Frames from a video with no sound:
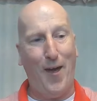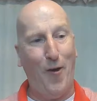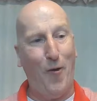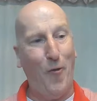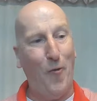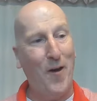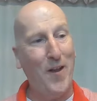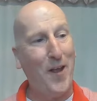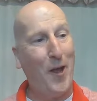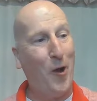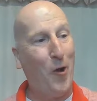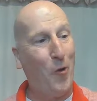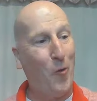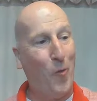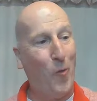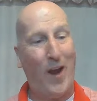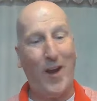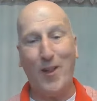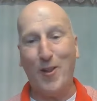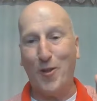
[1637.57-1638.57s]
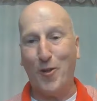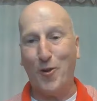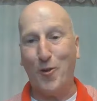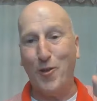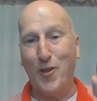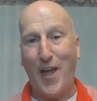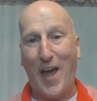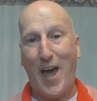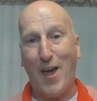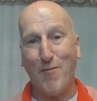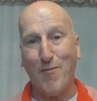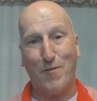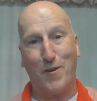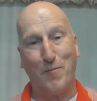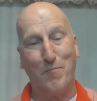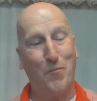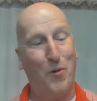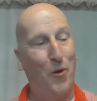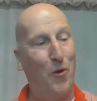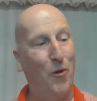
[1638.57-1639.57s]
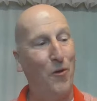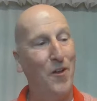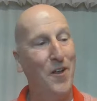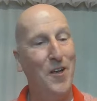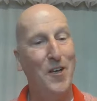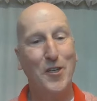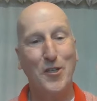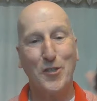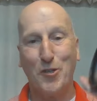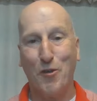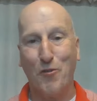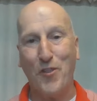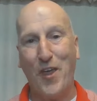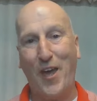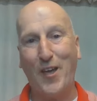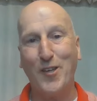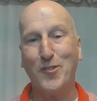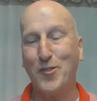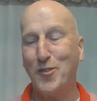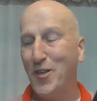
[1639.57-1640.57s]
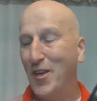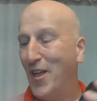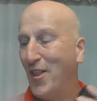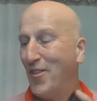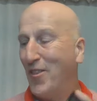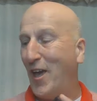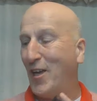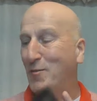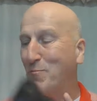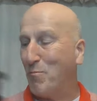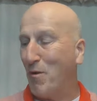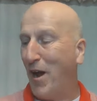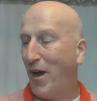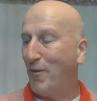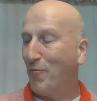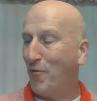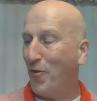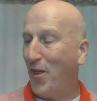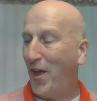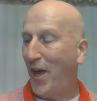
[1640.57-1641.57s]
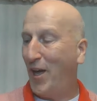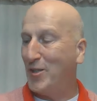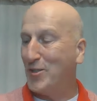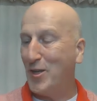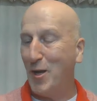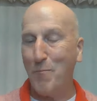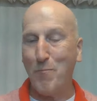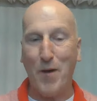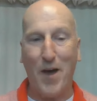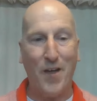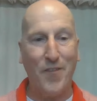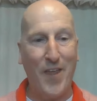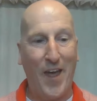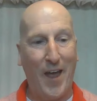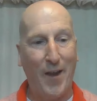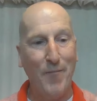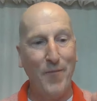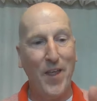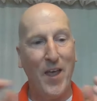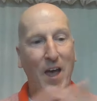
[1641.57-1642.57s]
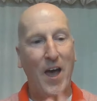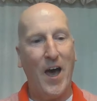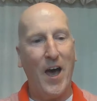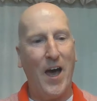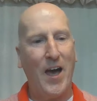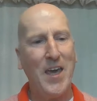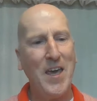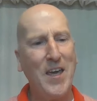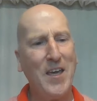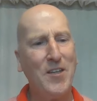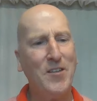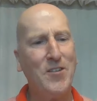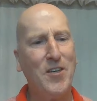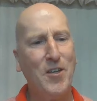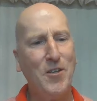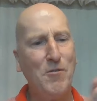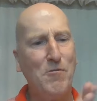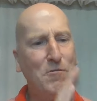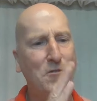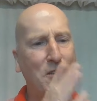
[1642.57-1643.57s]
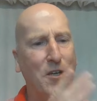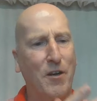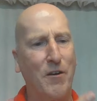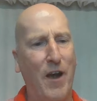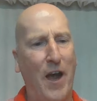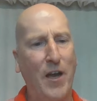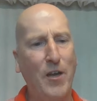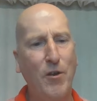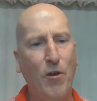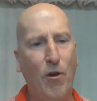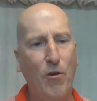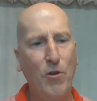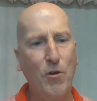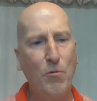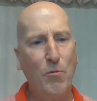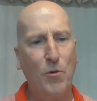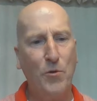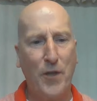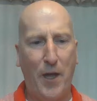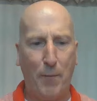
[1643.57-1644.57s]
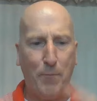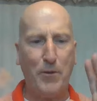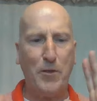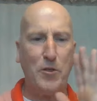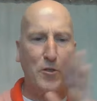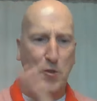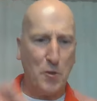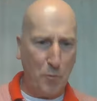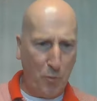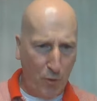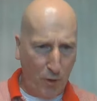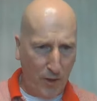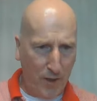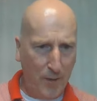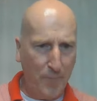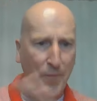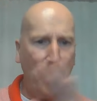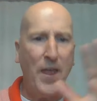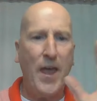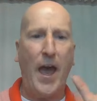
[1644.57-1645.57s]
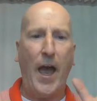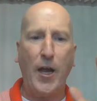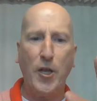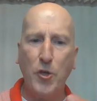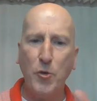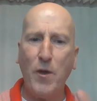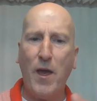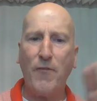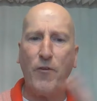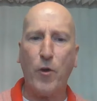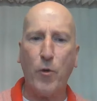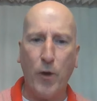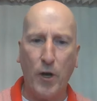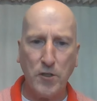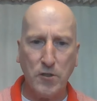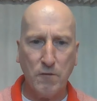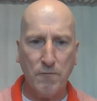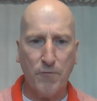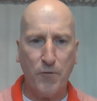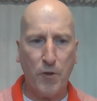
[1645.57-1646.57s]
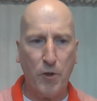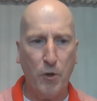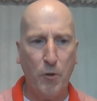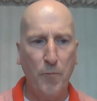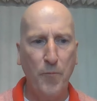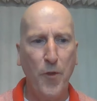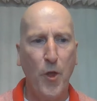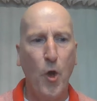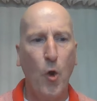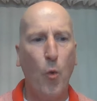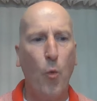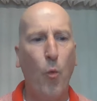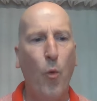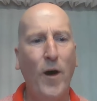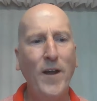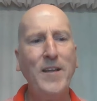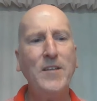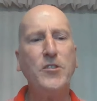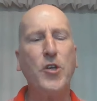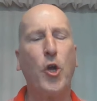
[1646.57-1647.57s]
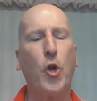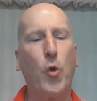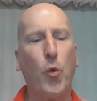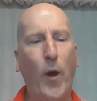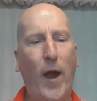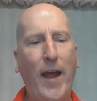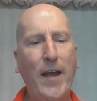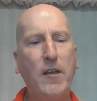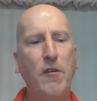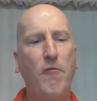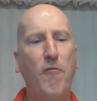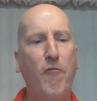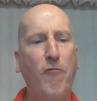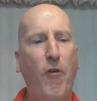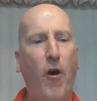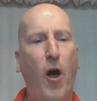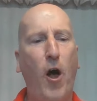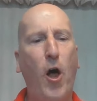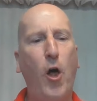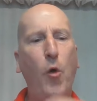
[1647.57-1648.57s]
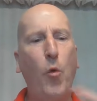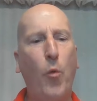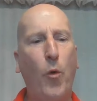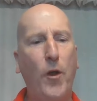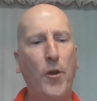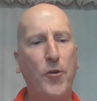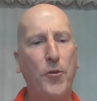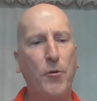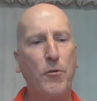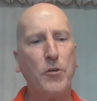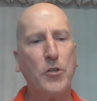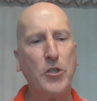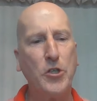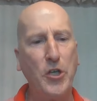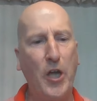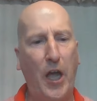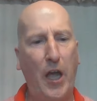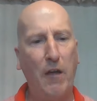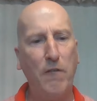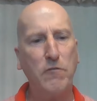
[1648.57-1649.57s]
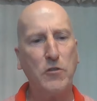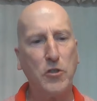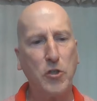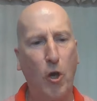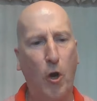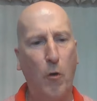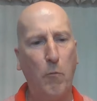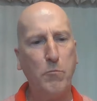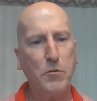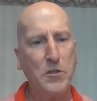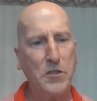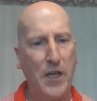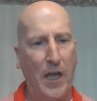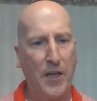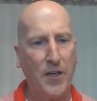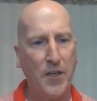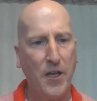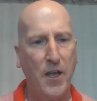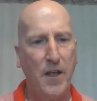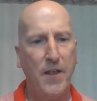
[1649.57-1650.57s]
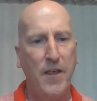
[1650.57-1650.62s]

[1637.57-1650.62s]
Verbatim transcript: what a great little lathering bowl. So thanks Brian for the heads up on that. He continues here, "I know you will not be disappointed. I do have a question for you. What is a great fall winter shave soap scent?